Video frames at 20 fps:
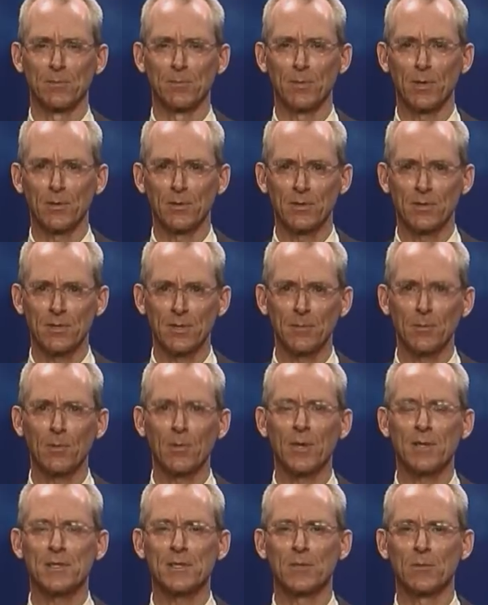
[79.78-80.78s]
both
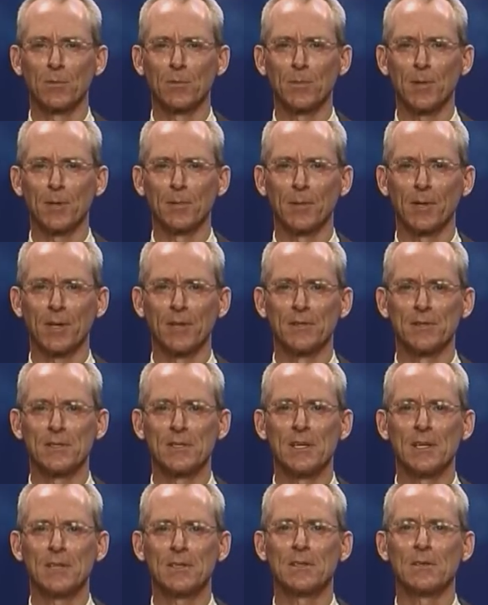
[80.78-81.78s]
Democrats and Republicans
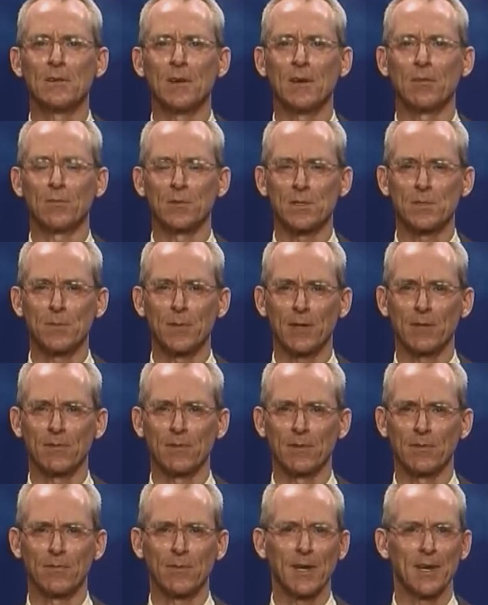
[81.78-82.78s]
need to have respect for
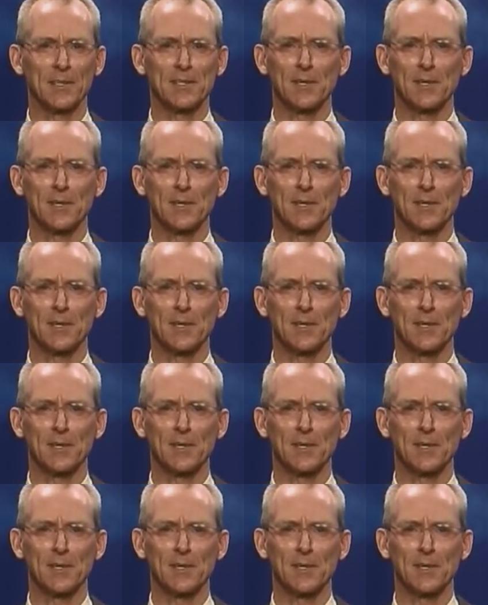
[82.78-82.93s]
the facts.